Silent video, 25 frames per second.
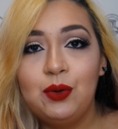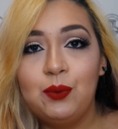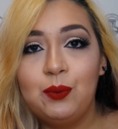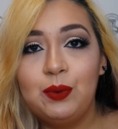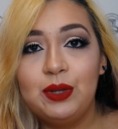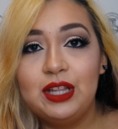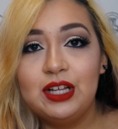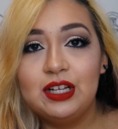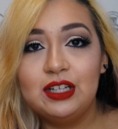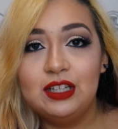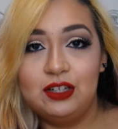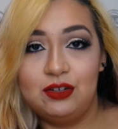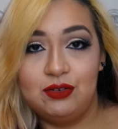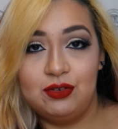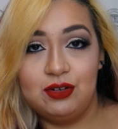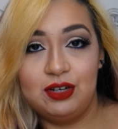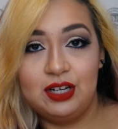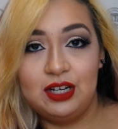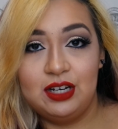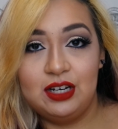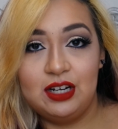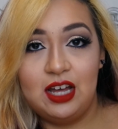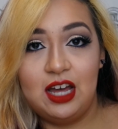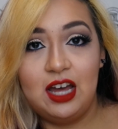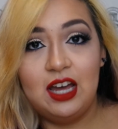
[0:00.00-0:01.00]
We're the
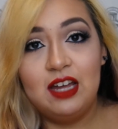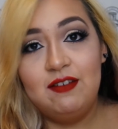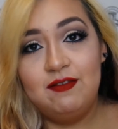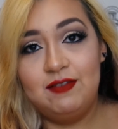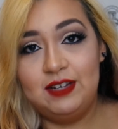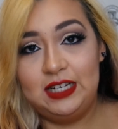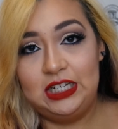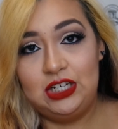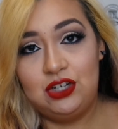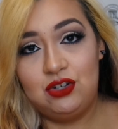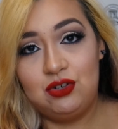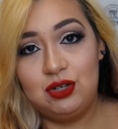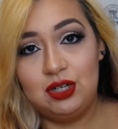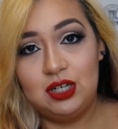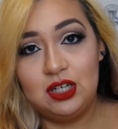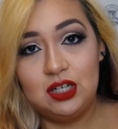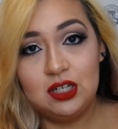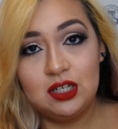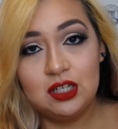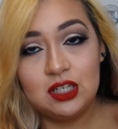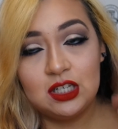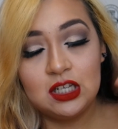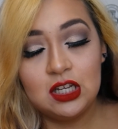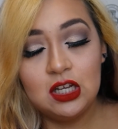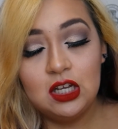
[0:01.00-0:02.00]
Glittering
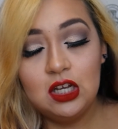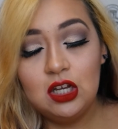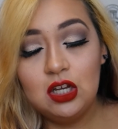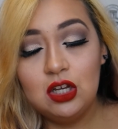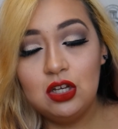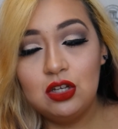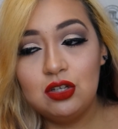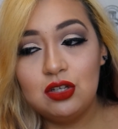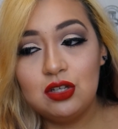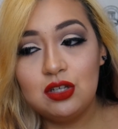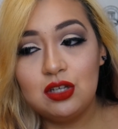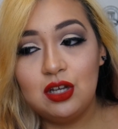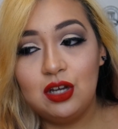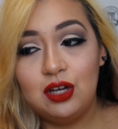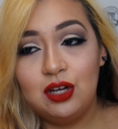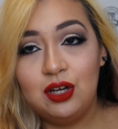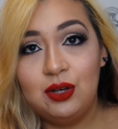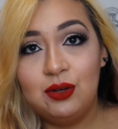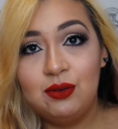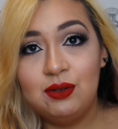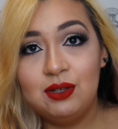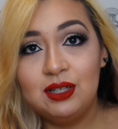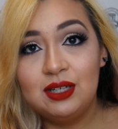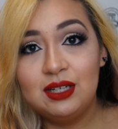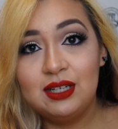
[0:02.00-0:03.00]
Adventurers.
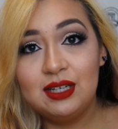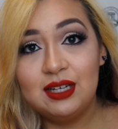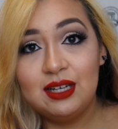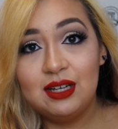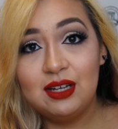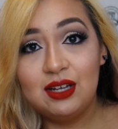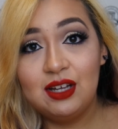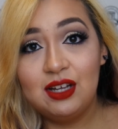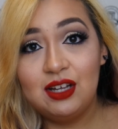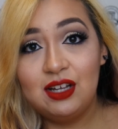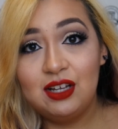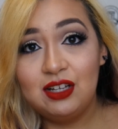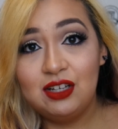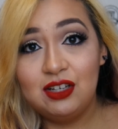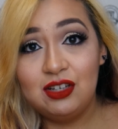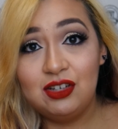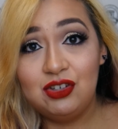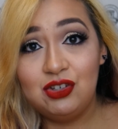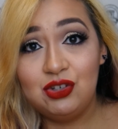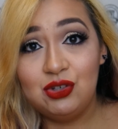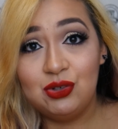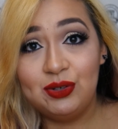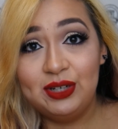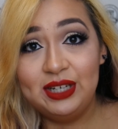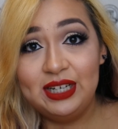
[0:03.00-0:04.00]
So
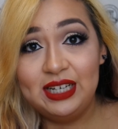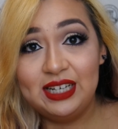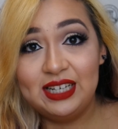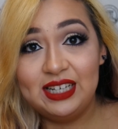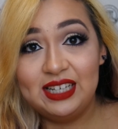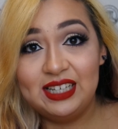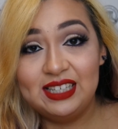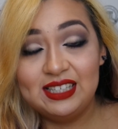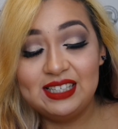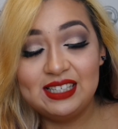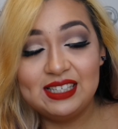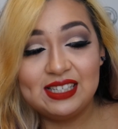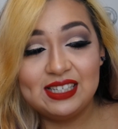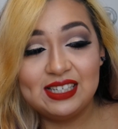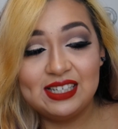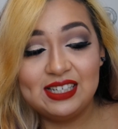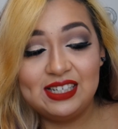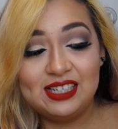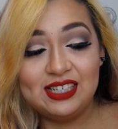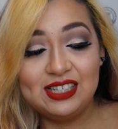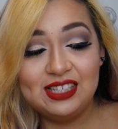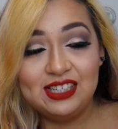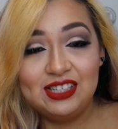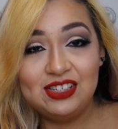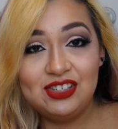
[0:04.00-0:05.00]
join us
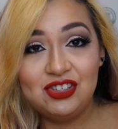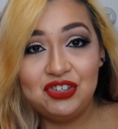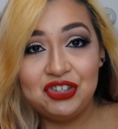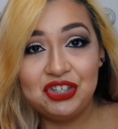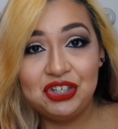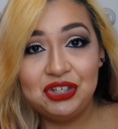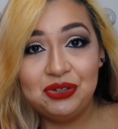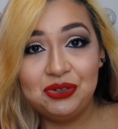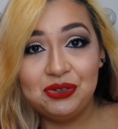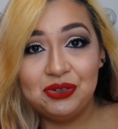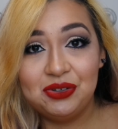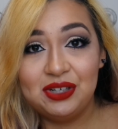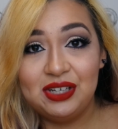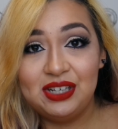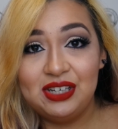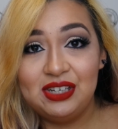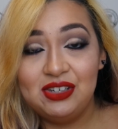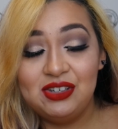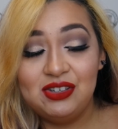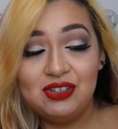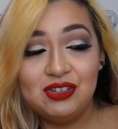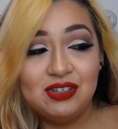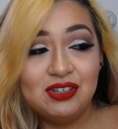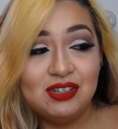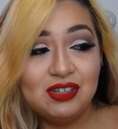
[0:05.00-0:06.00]
on this channel
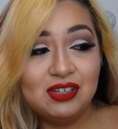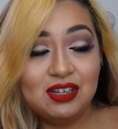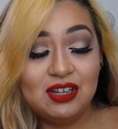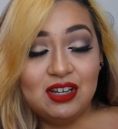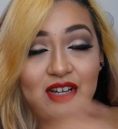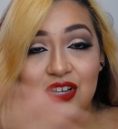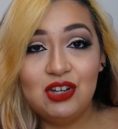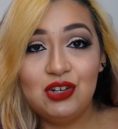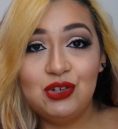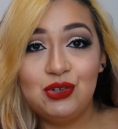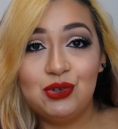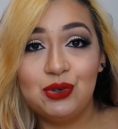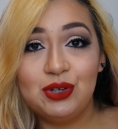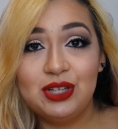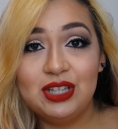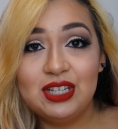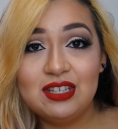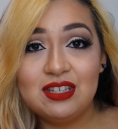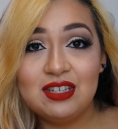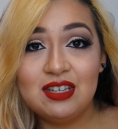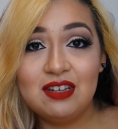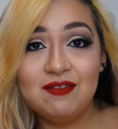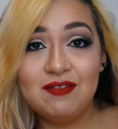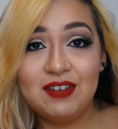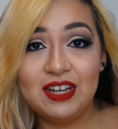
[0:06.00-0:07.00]
and join
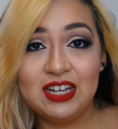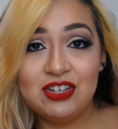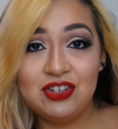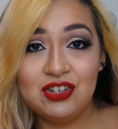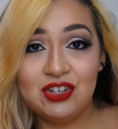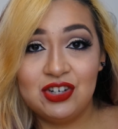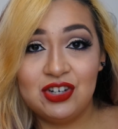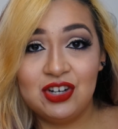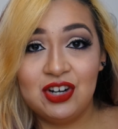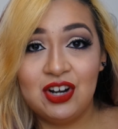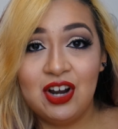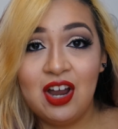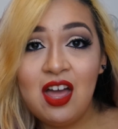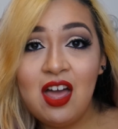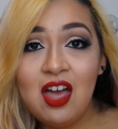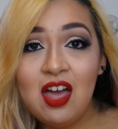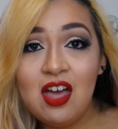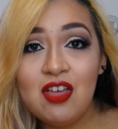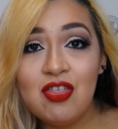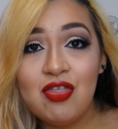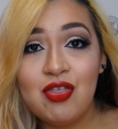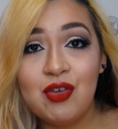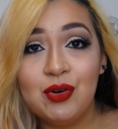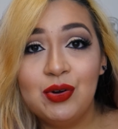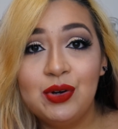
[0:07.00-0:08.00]
this adventure
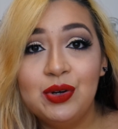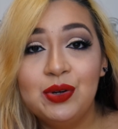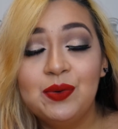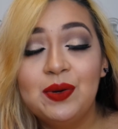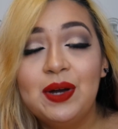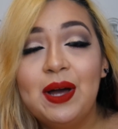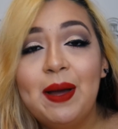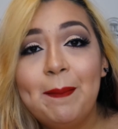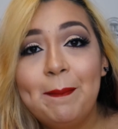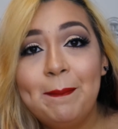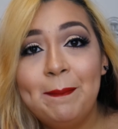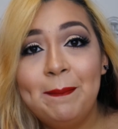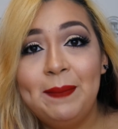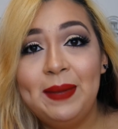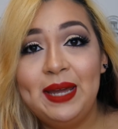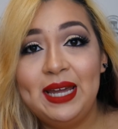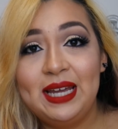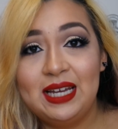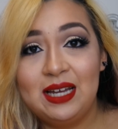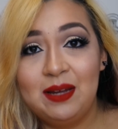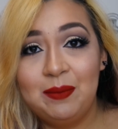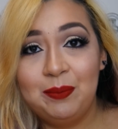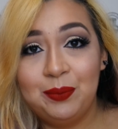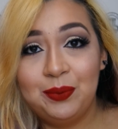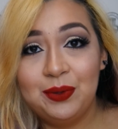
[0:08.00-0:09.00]
through
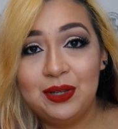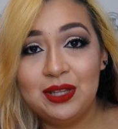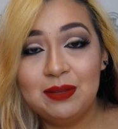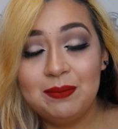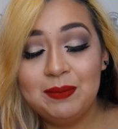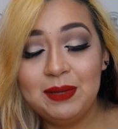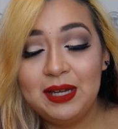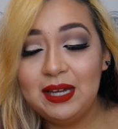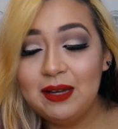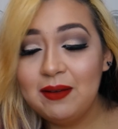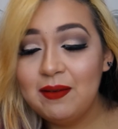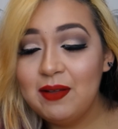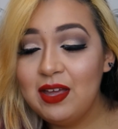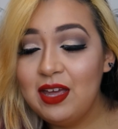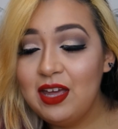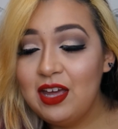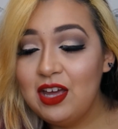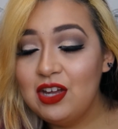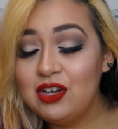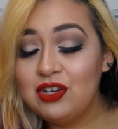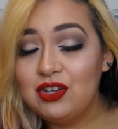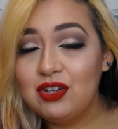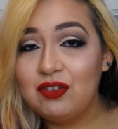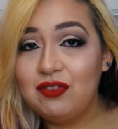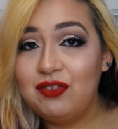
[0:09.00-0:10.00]
makeup with me.
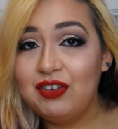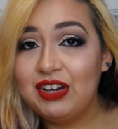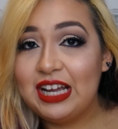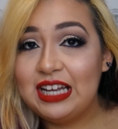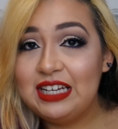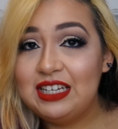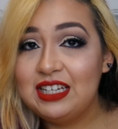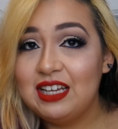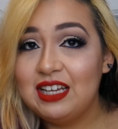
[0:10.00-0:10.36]
Don't forget